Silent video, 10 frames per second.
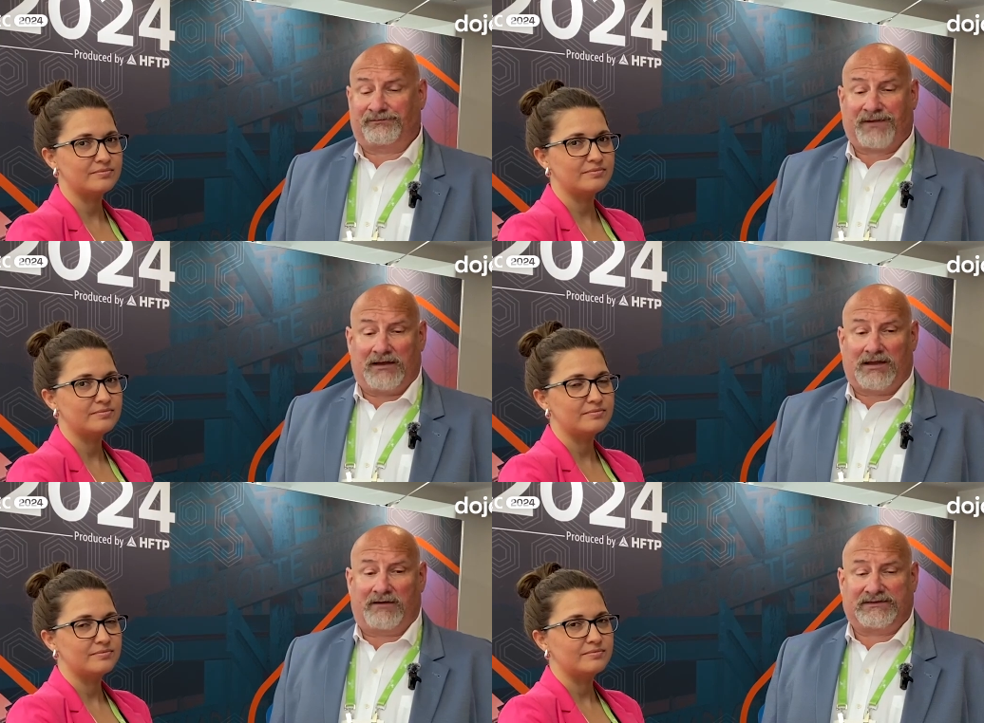Speaker 1: pay a
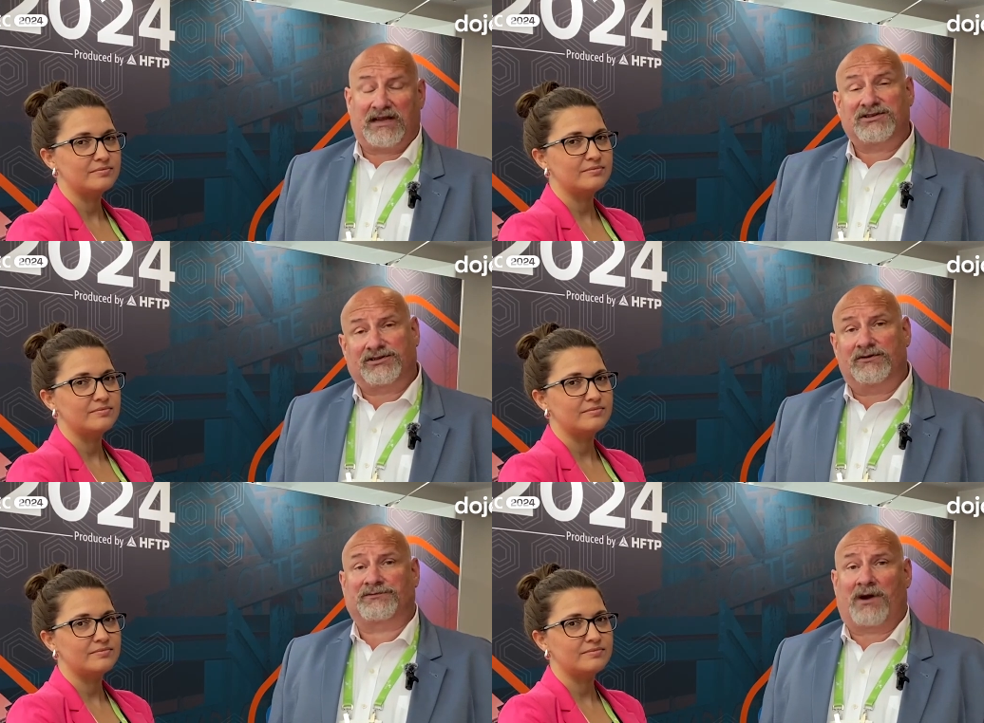lot of attention
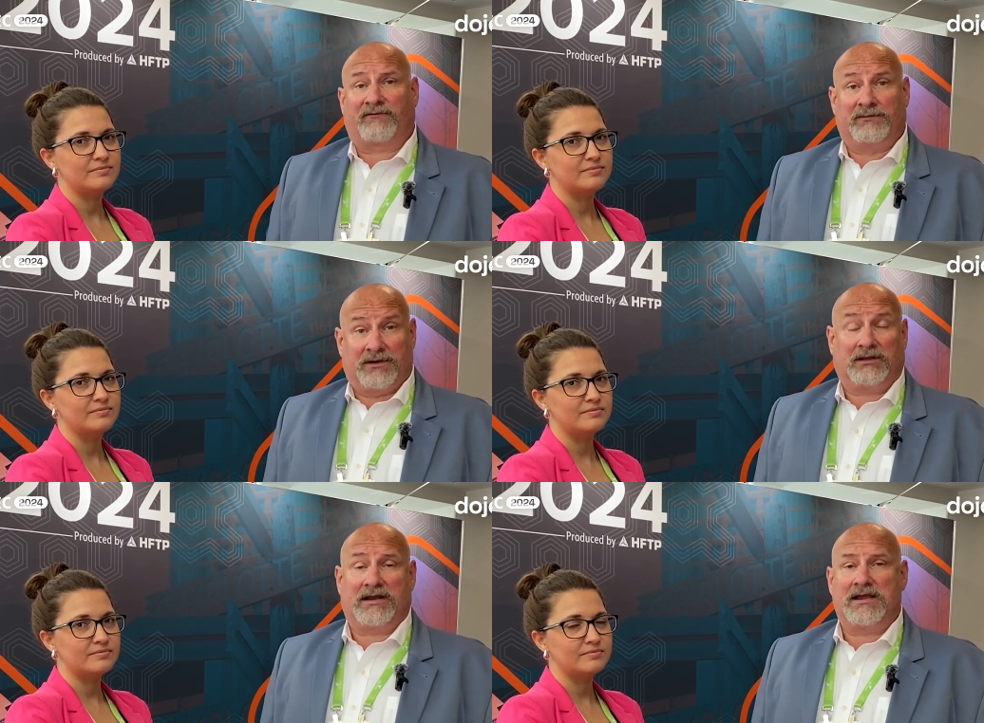to is
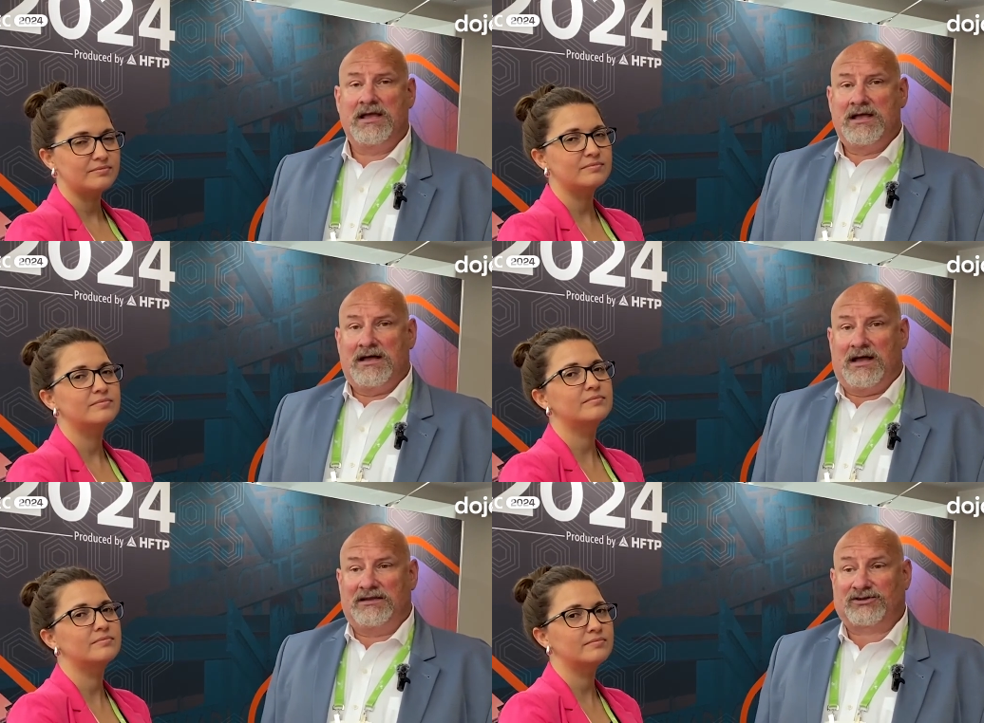profitability.
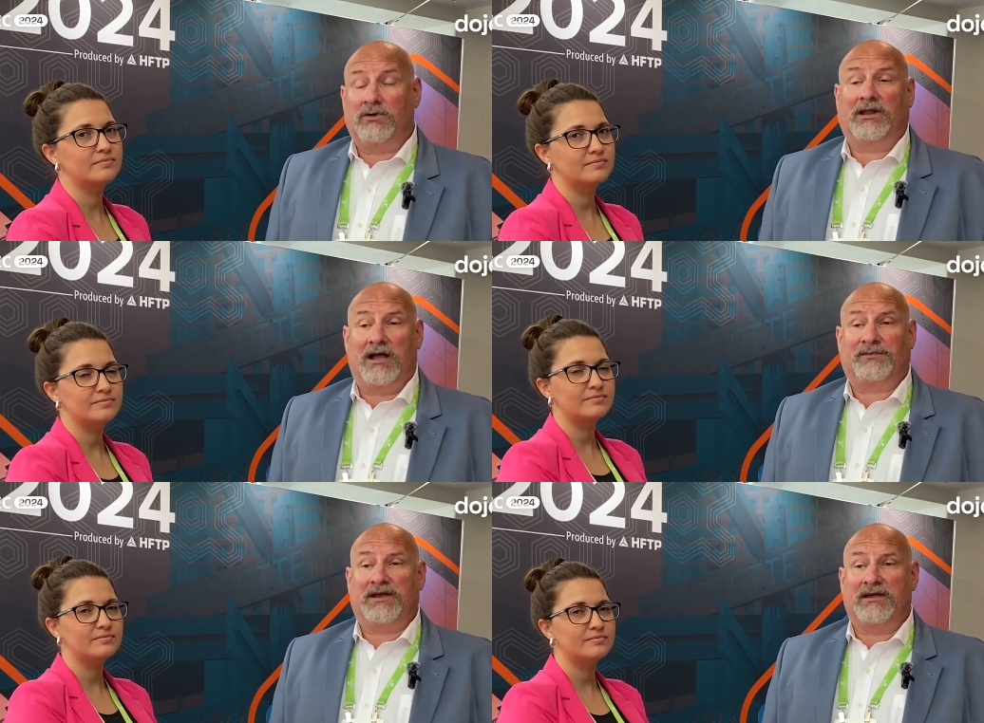Uh, so we'll
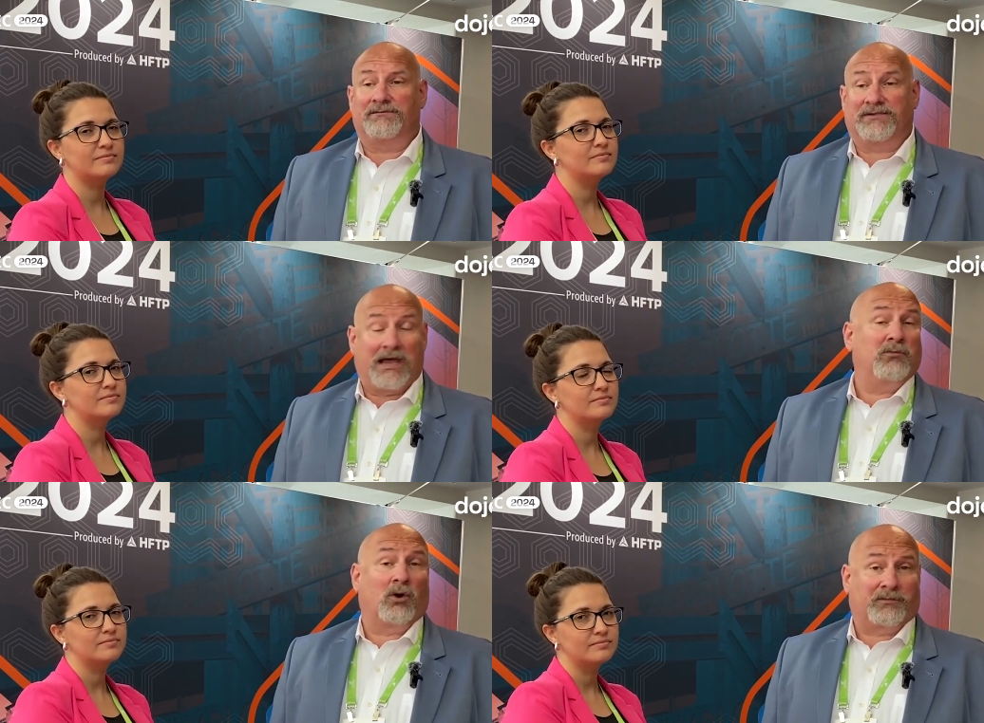help you
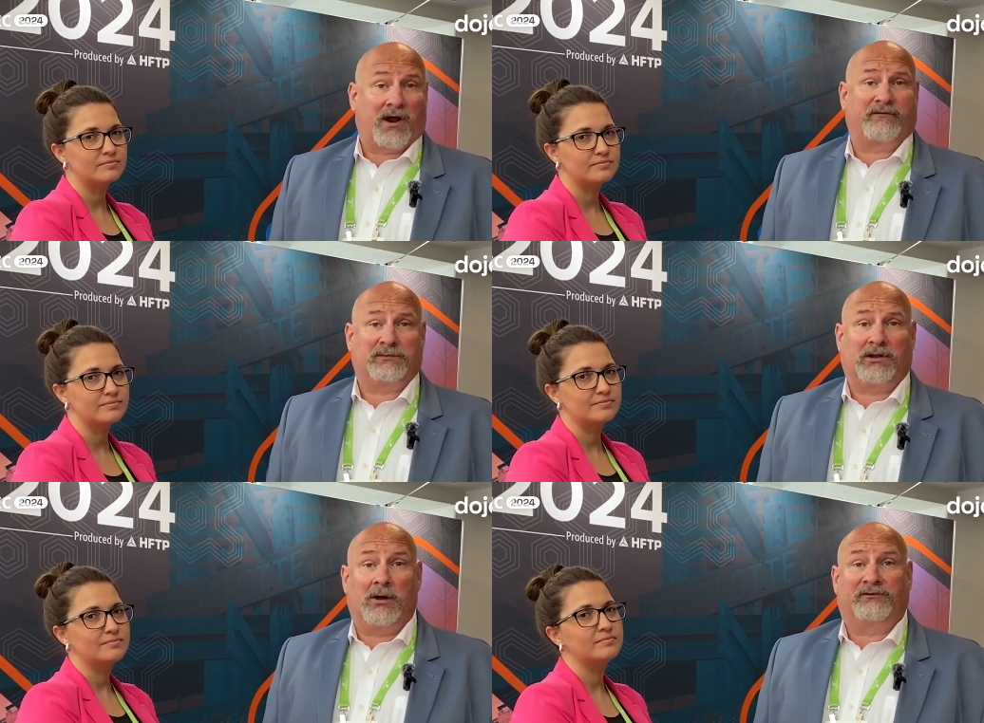get more
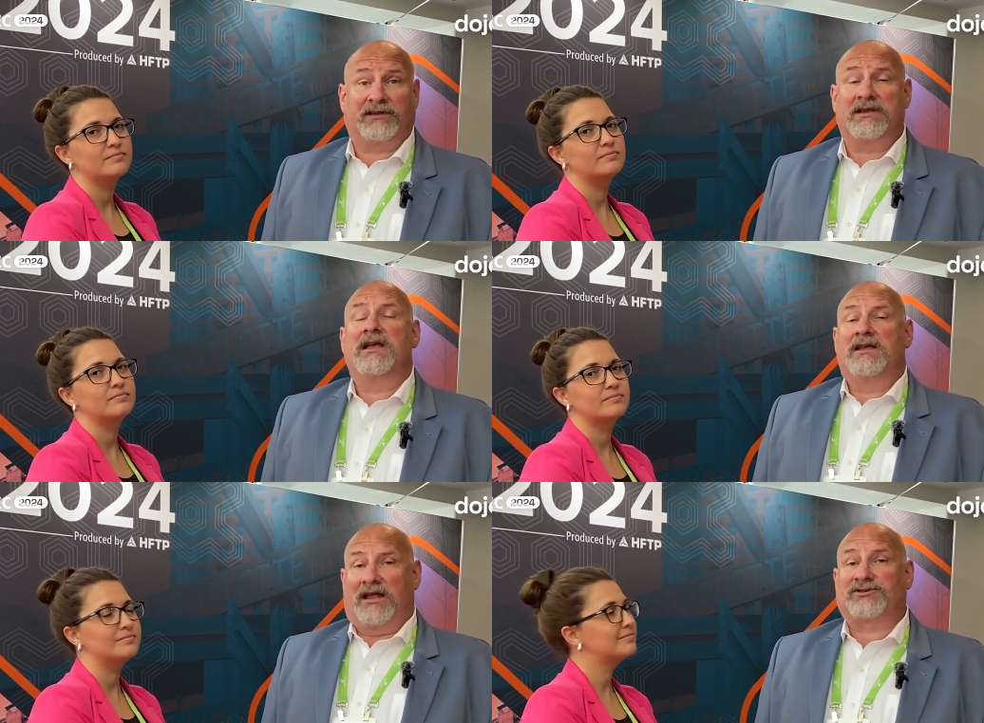profitable, hopefully,
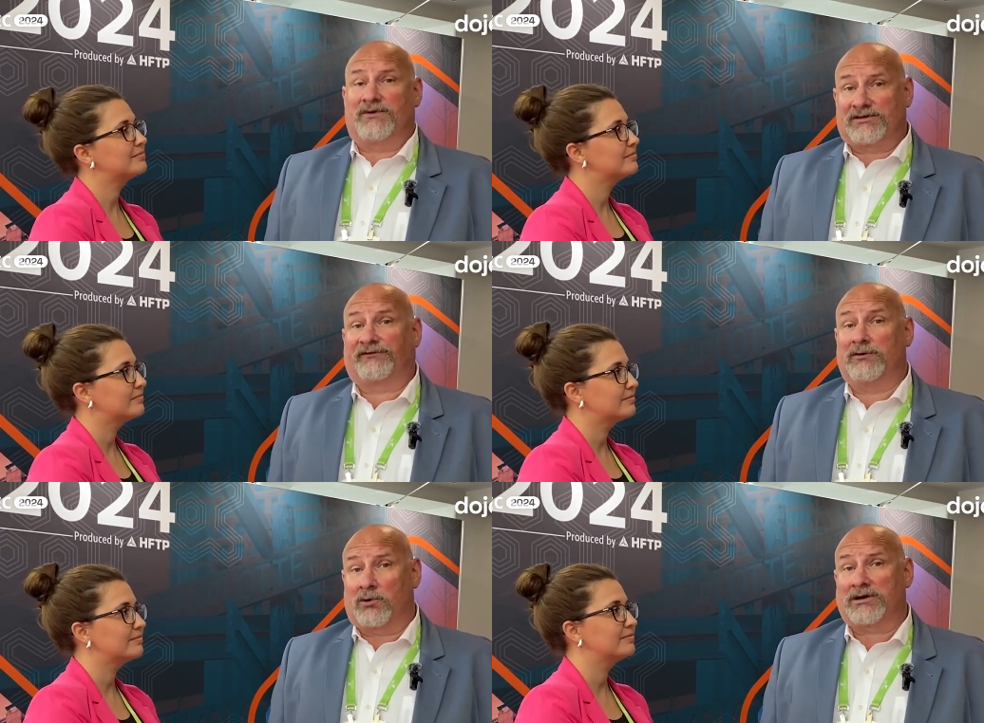and squeeze a
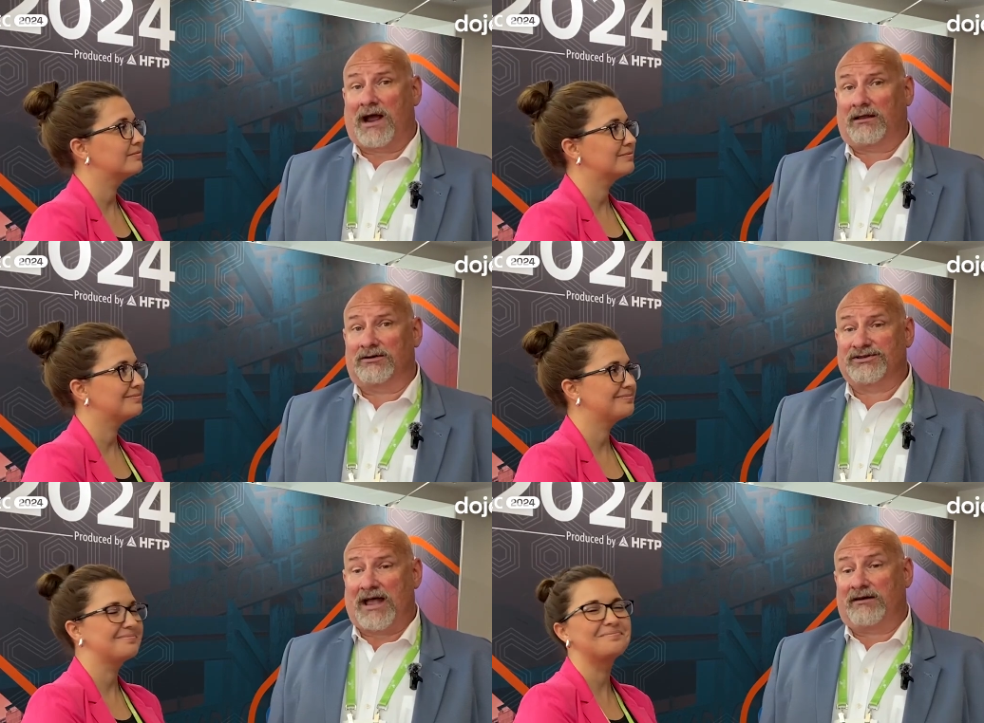few more
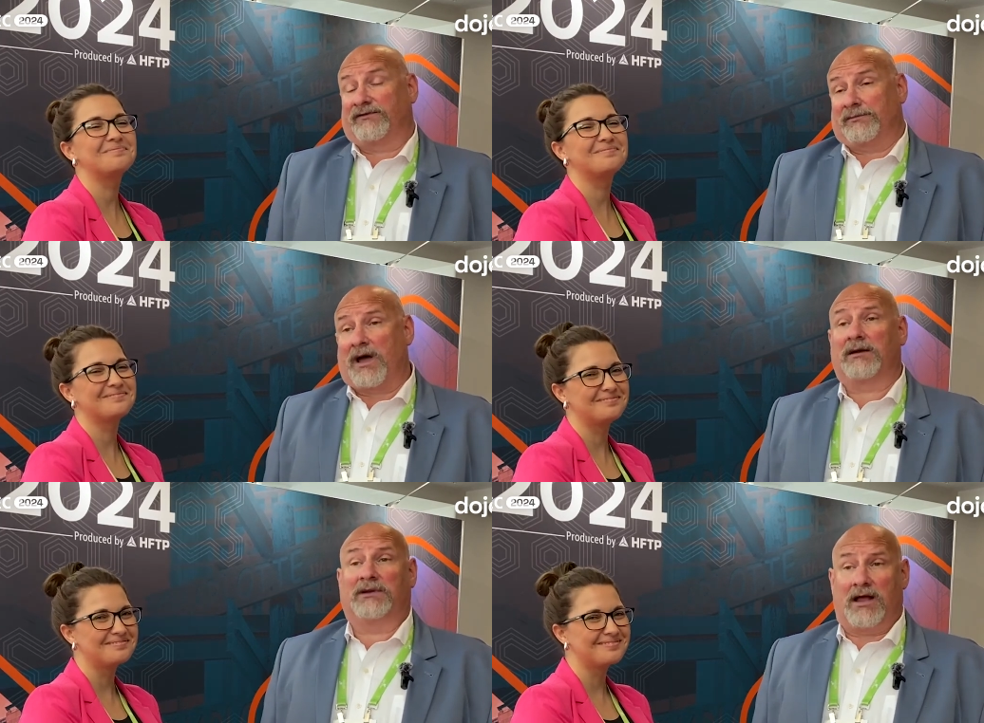dollars out of your
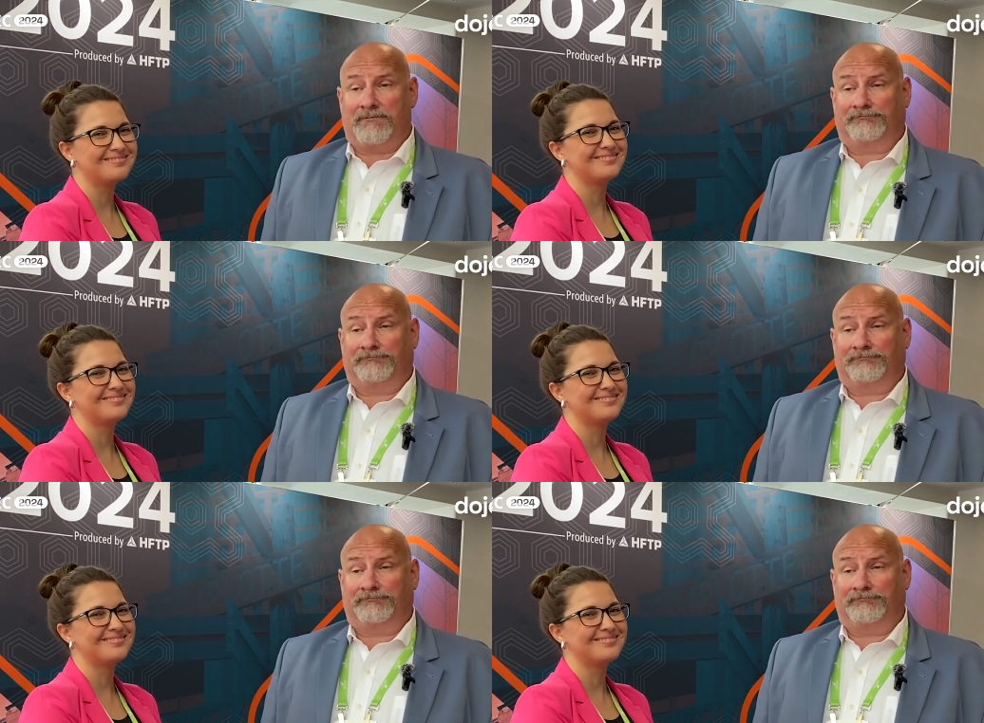bottom line.